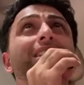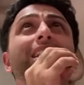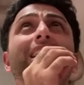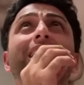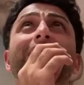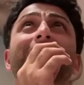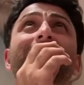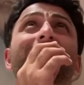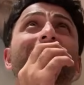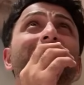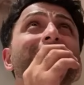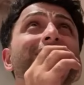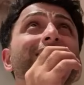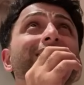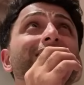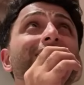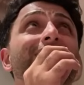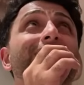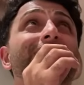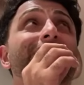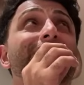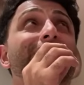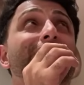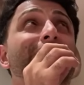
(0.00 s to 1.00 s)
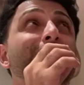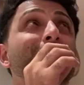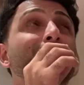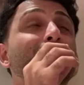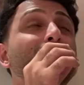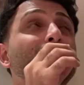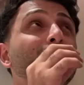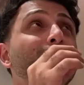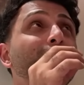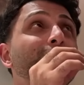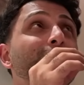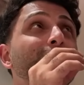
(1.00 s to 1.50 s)
I guess, it's a living
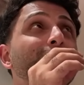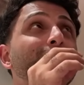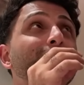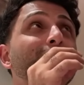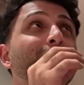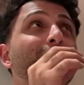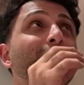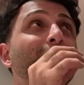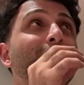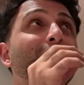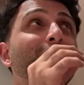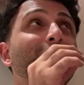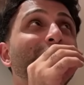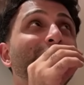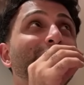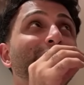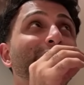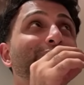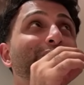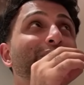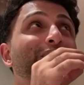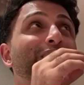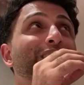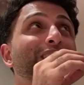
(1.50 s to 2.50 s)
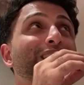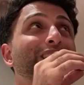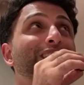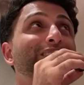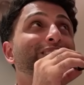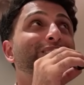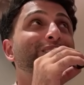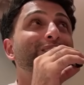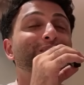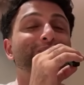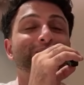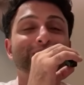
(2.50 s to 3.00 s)
room of
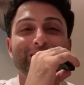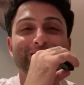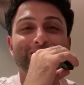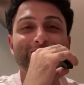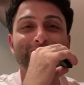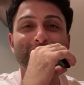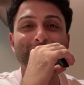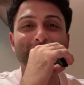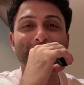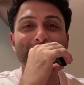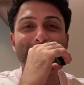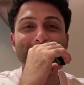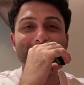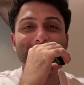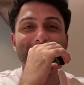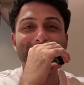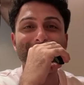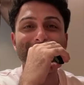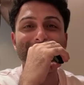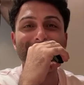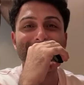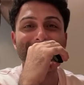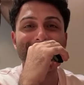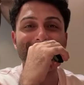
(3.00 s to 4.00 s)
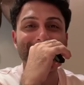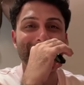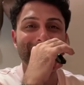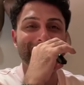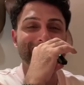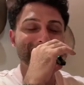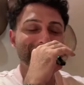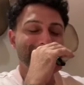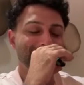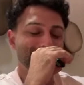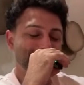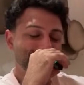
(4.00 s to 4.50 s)
the hotel room that we're staying
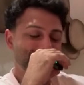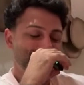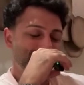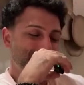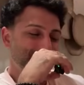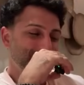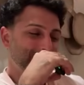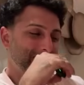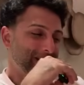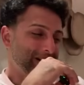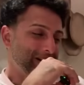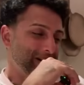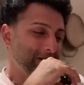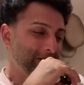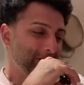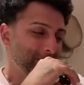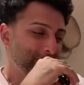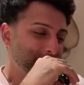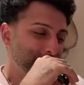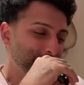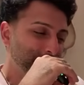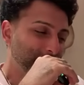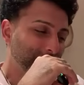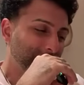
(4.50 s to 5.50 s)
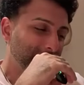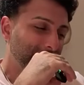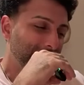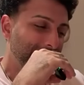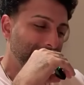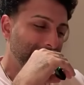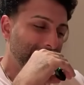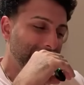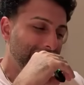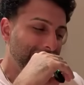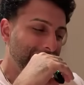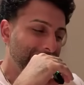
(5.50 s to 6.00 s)
at.
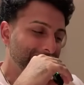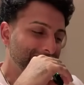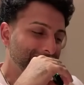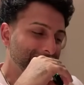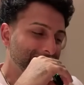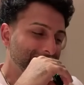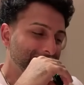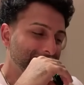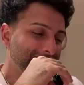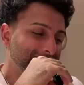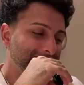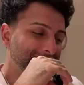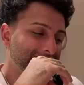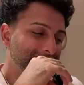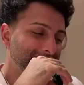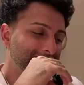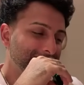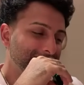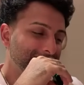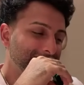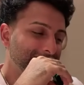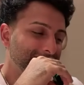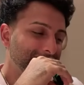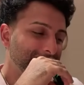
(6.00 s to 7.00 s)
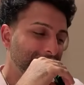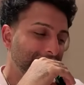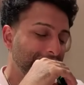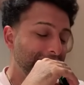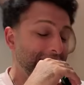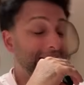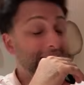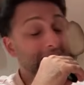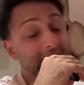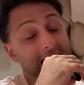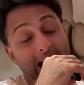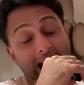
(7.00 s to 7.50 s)
And
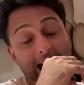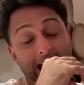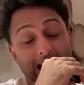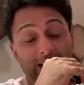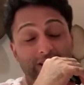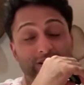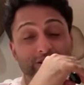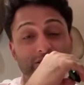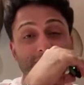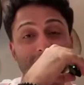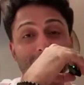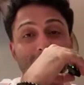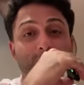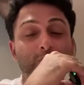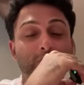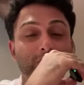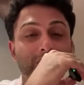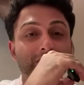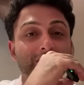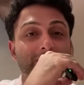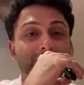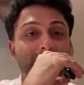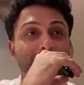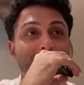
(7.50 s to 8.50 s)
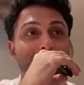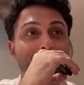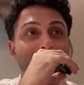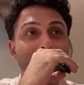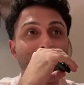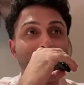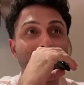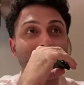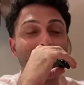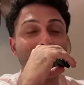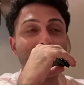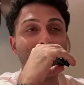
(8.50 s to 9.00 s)
I actually wondered if I
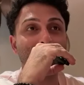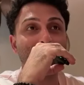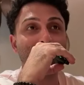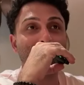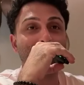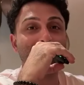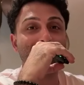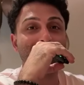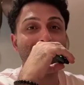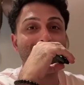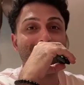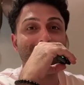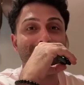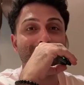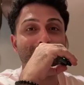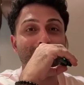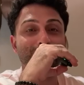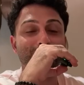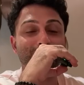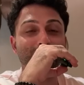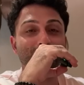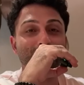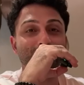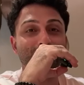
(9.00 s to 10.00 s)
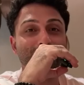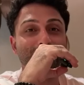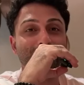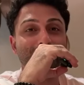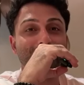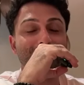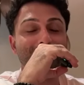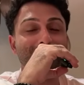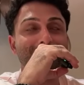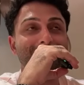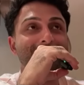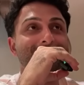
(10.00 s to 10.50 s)
was going to do a podcast episode or
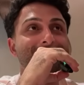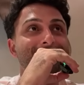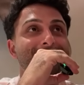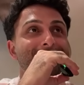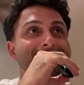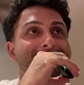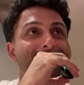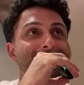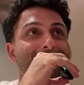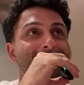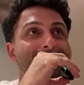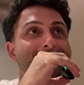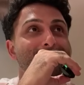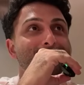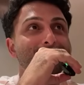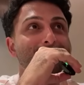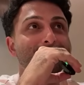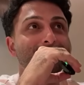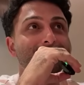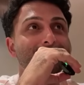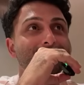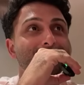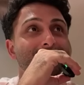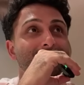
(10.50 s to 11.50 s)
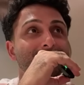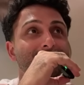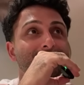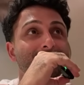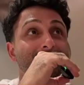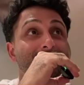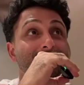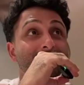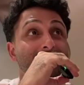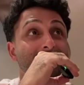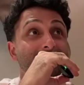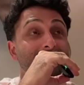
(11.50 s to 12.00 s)
not because,
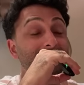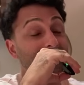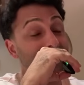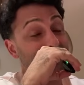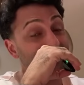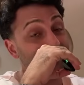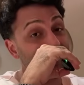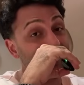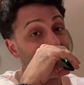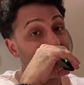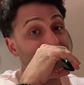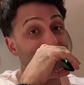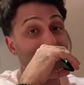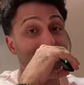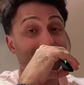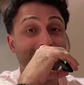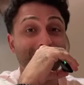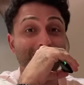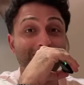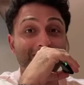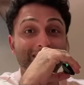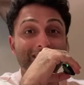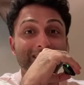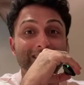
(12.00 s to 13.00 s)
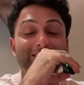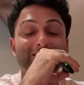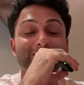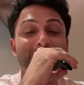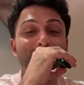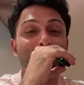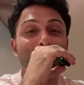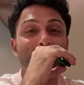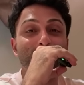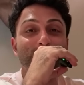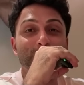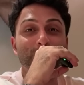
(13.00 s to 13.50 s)
like I said, technically
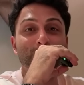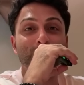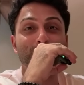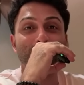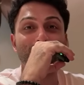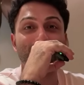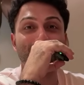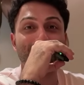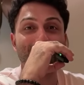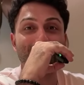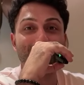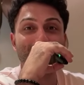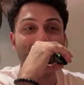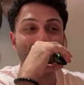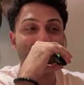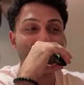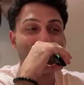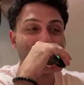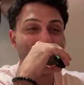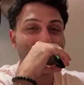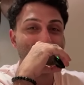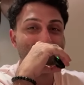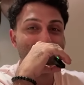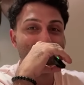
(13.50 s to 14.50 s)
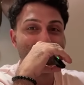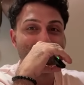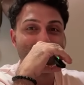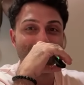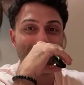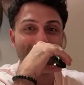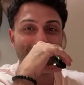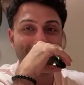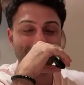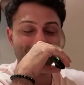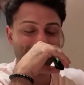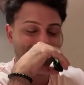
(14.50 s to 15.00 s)
supposed to be on vacation mode,
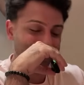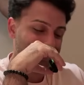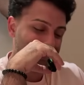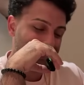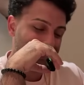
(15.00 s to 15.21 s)
but